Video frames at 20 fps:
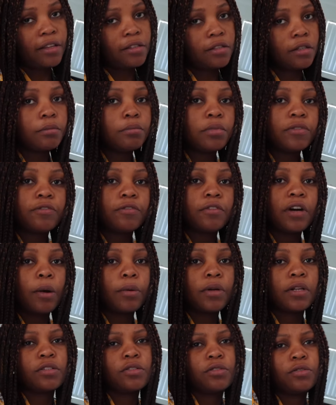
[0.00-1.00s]
So before, I
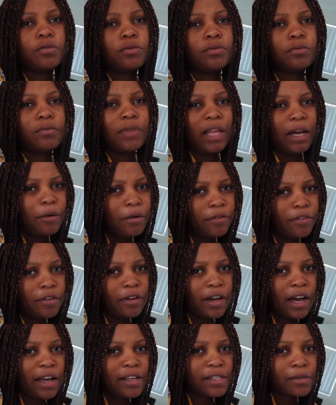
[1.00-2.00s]
wanted to do that with you
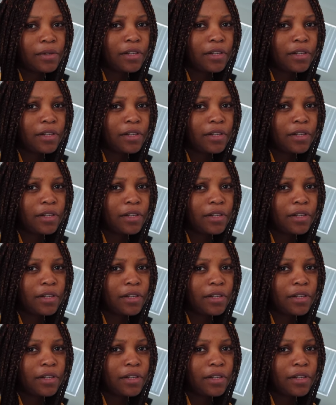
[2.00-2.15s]
guys. I